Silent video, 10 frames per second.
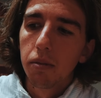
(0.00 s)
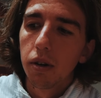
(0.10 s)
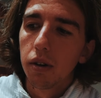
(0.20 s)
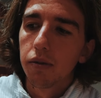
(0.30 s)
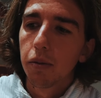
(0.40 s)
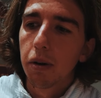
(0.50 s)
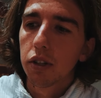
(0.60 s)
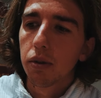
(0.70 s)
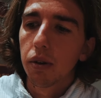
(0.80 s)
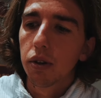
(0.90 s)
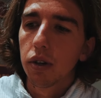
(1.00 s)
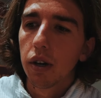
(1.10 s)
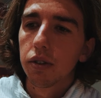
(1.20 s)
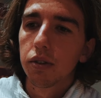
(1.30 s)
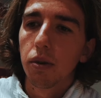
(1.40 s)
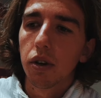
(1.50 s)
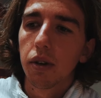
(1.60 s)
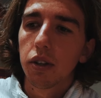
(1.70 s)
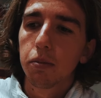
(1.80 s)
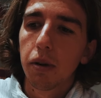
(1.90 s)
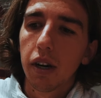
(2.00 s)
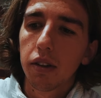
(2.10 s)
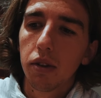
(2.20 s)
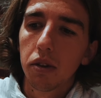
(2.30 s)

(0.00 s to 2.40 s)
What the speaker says: but for a pair of 20 quid trousers, what can you expect?